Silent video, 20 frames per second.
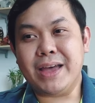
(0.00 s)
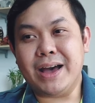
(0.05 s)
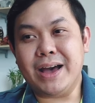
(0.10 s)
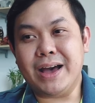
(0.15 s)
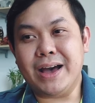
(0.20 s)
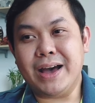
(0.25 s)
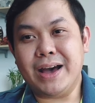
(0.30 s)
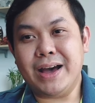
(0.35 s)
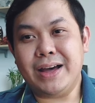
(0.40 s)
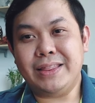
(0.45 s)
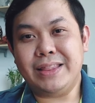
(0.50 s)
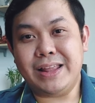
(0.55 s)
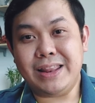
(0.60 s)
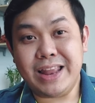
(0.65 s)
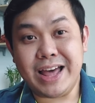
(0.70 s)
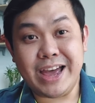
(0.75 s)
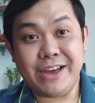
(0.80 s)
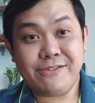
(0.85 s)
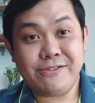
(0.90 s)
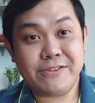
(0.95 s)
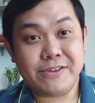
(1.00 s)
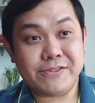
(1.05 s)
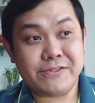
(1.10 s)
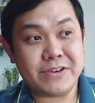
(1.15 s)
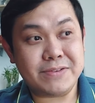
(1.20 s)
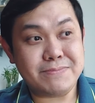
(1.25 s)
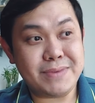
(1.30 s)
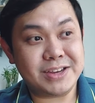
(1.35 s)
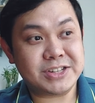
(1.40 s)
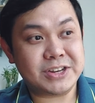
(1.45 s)
Uh, the life of
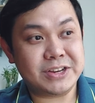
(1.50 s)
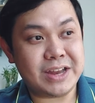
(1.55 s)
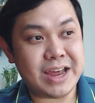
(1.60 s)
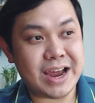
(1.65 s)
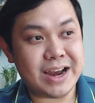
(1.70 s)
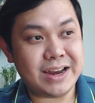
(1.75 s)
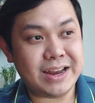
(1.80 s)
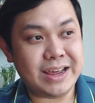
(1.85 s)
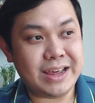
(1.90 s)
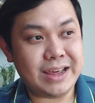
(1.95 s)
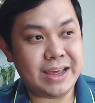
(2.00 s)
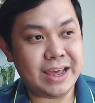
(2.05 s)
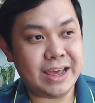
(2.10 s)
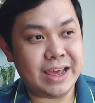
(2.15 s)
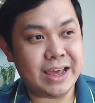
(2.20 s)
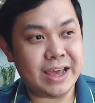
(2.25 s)
a missionary